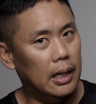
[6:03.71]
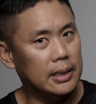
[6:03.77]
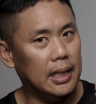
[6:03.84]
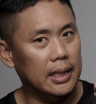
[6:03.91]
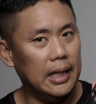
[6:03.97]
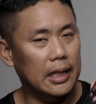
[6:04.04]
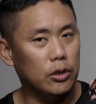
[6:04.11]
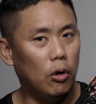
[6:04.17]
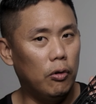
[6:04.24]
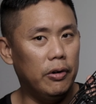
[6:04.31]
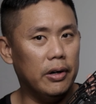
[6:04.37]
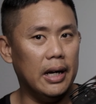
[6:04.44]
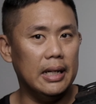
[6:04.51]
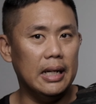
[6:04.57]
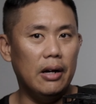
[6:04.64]
I'll set it as hover
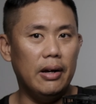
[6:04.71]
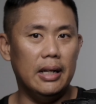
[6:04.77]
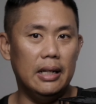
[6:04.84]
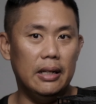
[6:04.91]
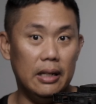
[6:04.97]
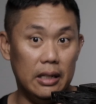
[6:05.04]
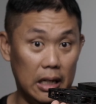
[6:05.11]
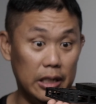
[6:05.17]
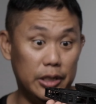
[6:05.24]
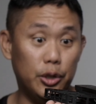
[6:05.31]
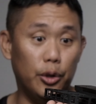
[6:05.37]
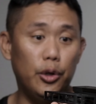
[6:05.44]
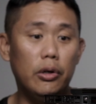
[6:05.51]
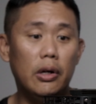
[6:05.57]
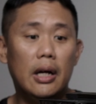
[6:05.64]
right now and
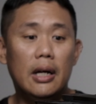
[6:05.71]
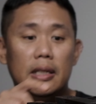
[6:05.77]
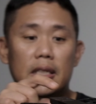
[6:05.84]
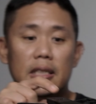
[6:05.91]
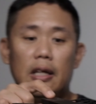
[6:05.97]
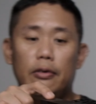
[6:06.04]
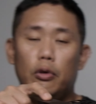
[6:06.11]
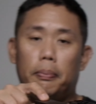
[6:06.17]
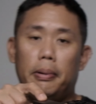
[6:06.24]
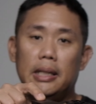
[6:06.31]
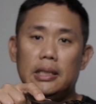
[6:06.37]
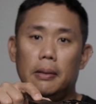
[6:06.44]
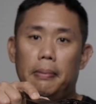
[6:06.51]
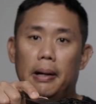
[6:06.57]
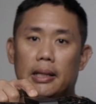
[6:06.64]
show you. Just have to
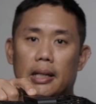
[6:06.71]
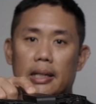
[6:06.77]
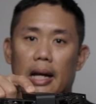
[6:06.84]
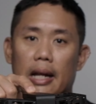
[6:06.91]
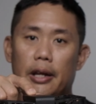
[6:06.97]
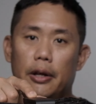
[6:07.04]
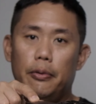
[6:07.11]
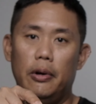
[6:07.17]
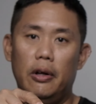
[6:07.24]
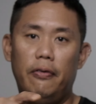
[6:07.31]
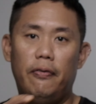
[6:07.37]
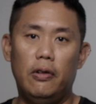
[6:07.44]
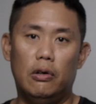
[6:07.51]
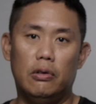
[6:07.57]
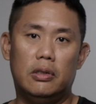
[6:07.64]
press the button and it will
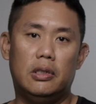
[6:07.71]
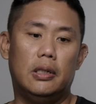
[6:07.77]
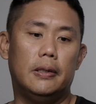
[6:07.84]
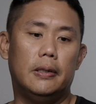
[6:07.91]
float.